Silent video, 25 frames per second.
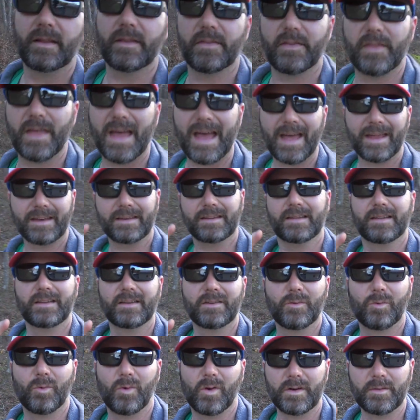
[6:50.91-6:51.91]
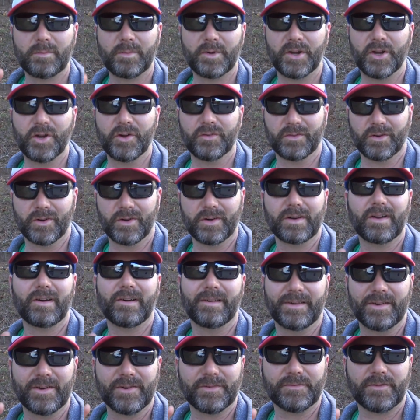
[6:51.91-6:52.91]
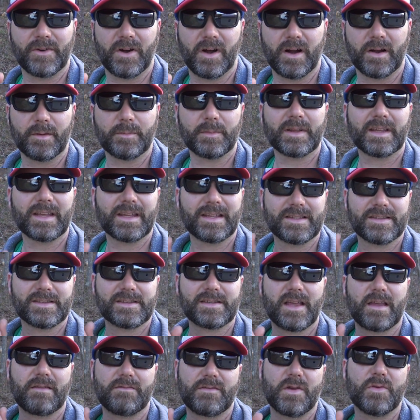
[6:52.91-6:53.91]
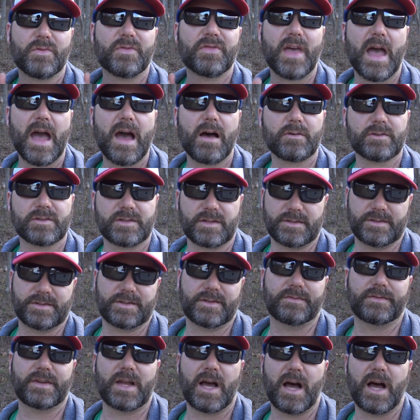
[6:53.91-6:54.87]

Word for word: That one maneuver on your farm can save you thousands of